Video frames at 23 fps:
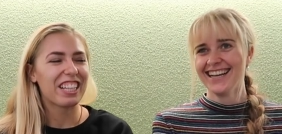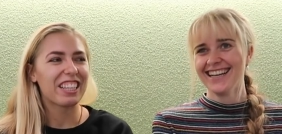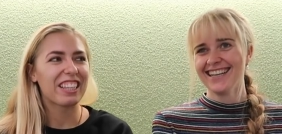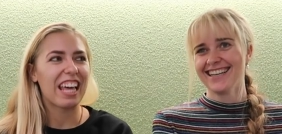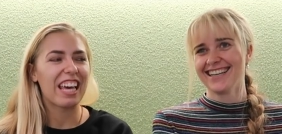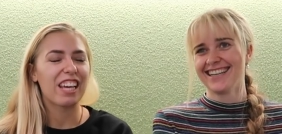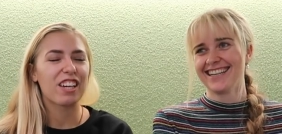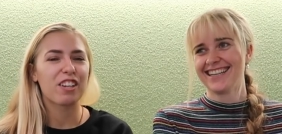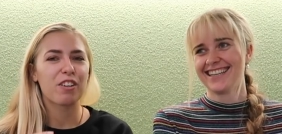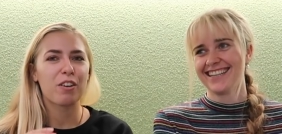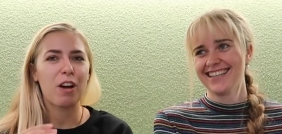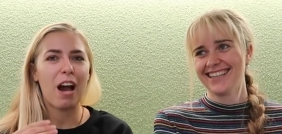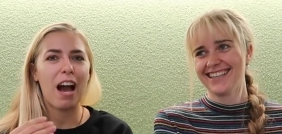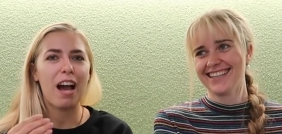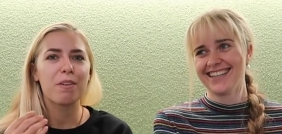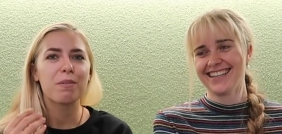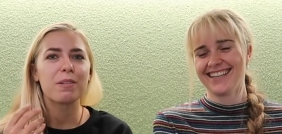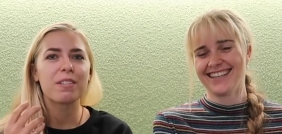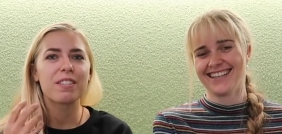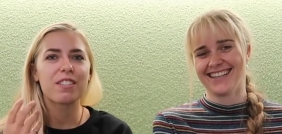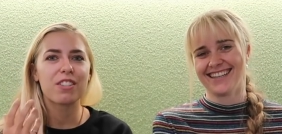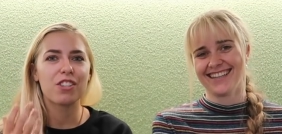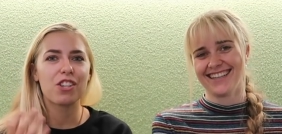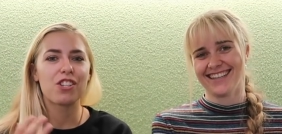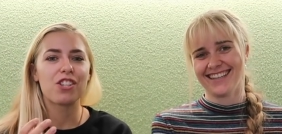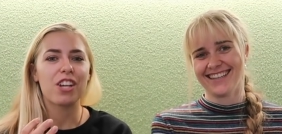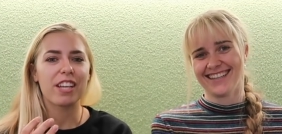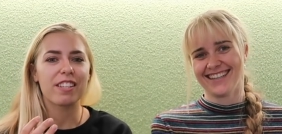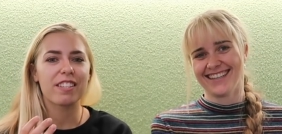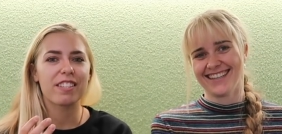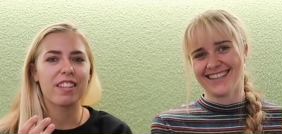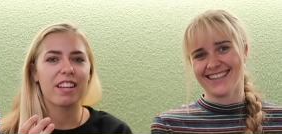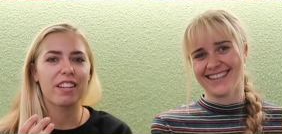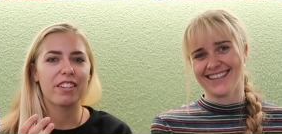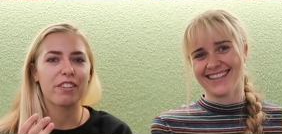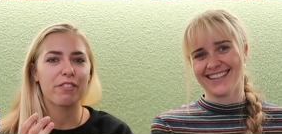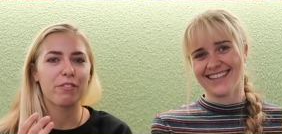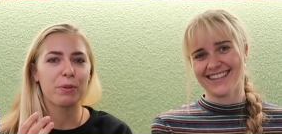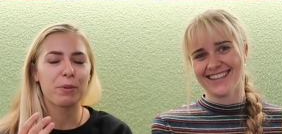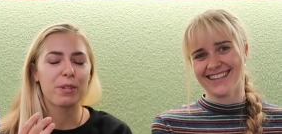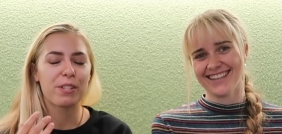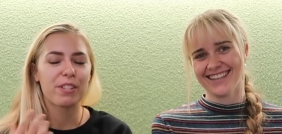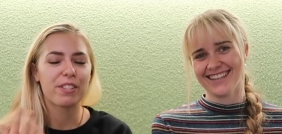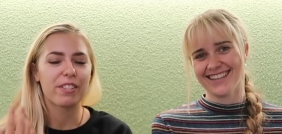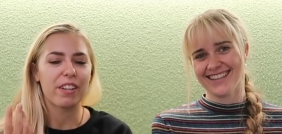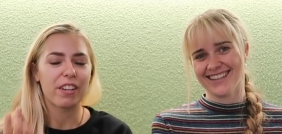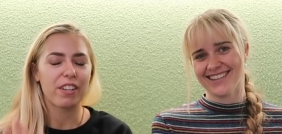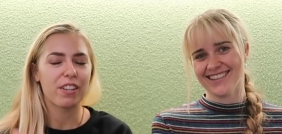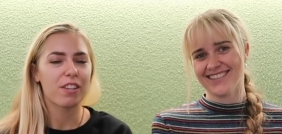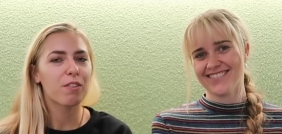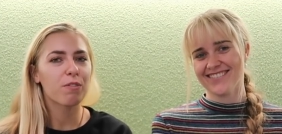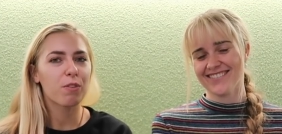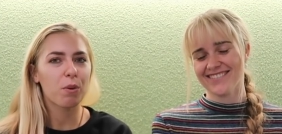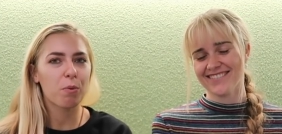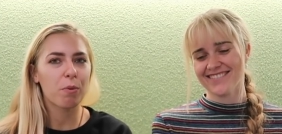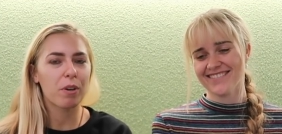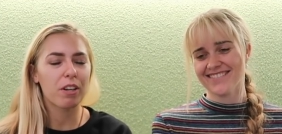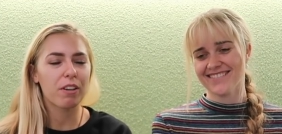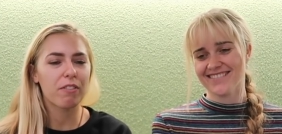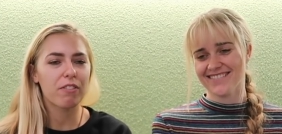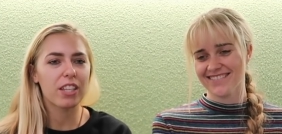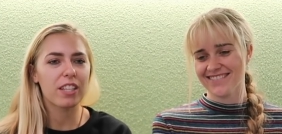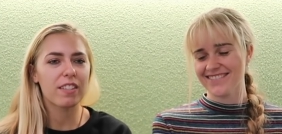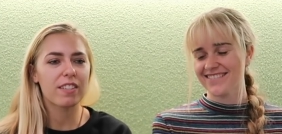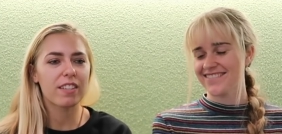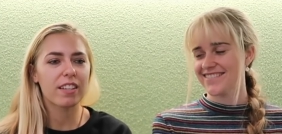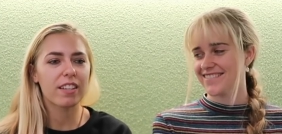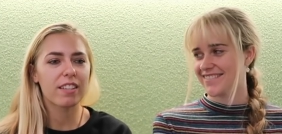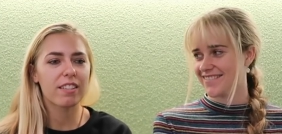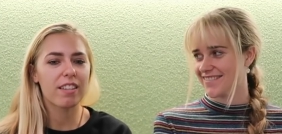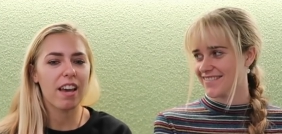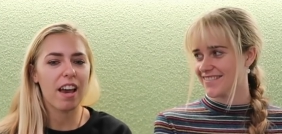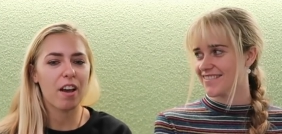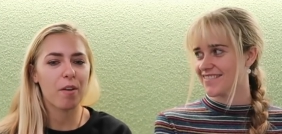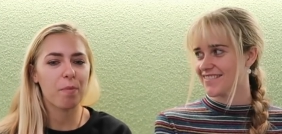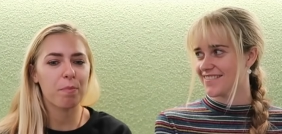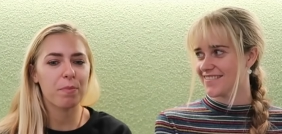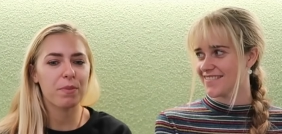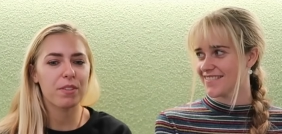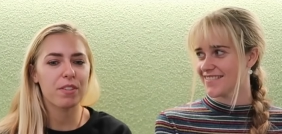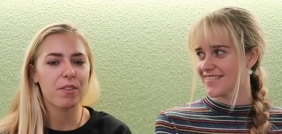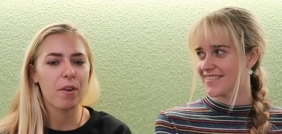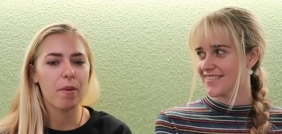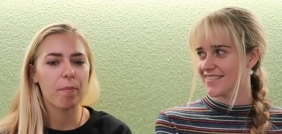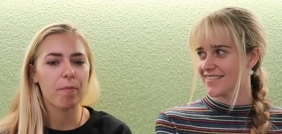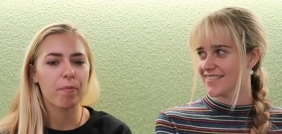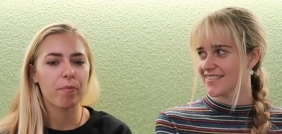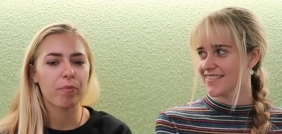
Speaker 1: Like, I would suggest that if you were studying for one of these exams,